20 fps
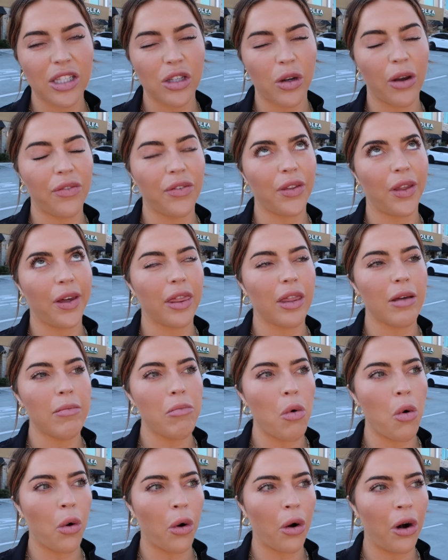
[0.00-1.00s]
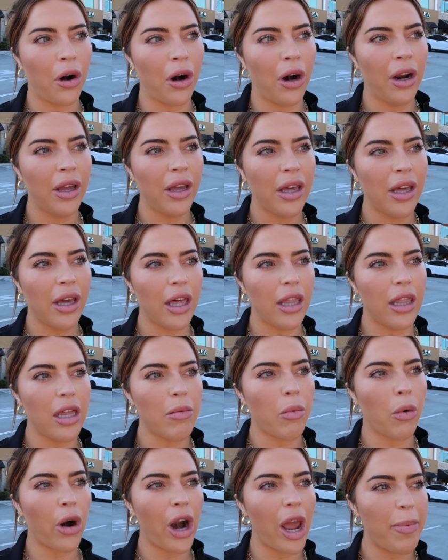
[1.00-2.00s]
So I feel like the more
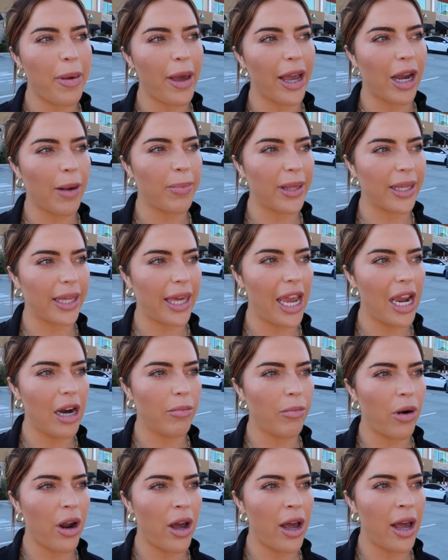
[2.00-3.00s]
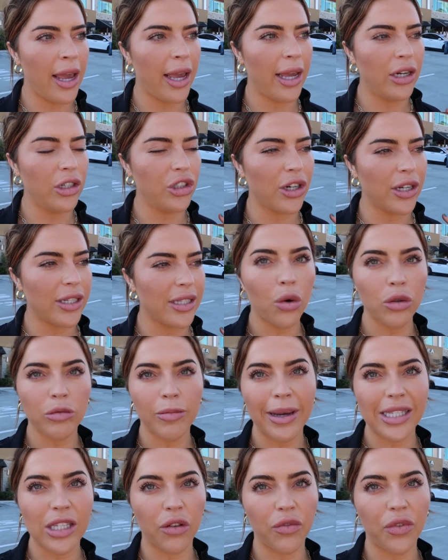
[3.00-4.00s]
I pick up the camera and just hold
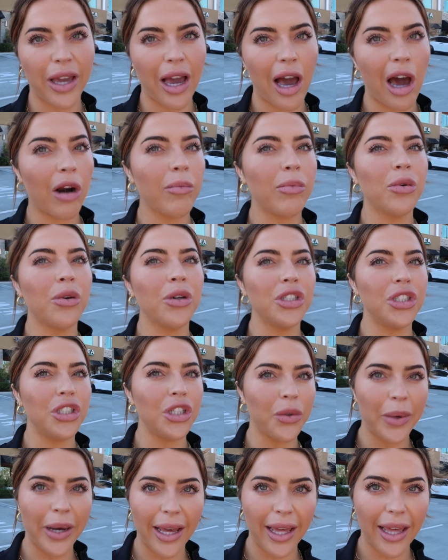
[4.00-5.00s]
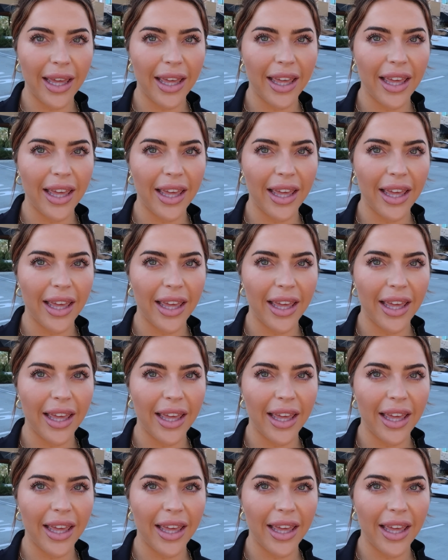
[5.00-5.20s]
myself accountable and do it,